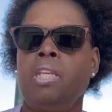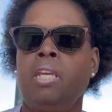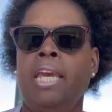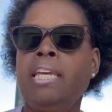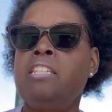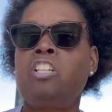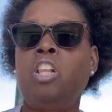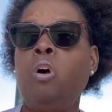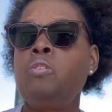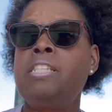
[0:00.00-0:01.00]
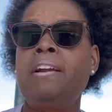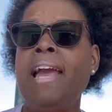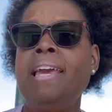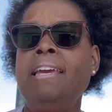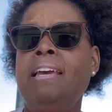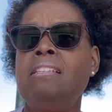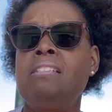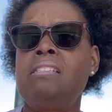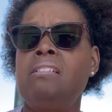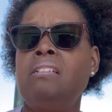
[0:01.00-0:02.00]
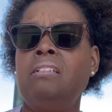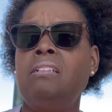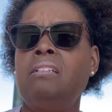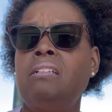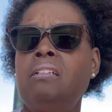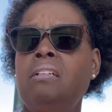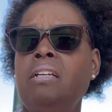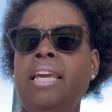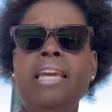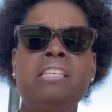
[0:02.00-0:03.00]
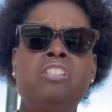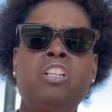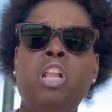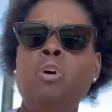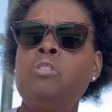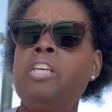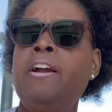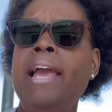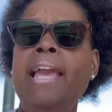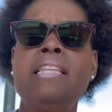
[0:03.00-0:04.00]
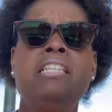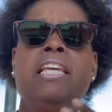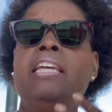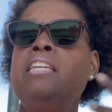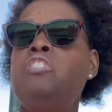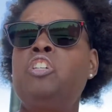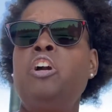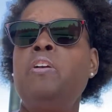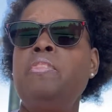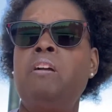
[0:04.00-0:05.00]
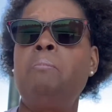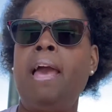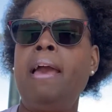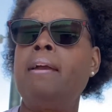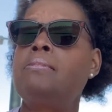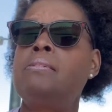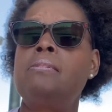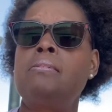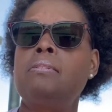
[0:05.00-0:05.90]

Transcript: He has closed their hands. He has closed their hands and He has turned their backs.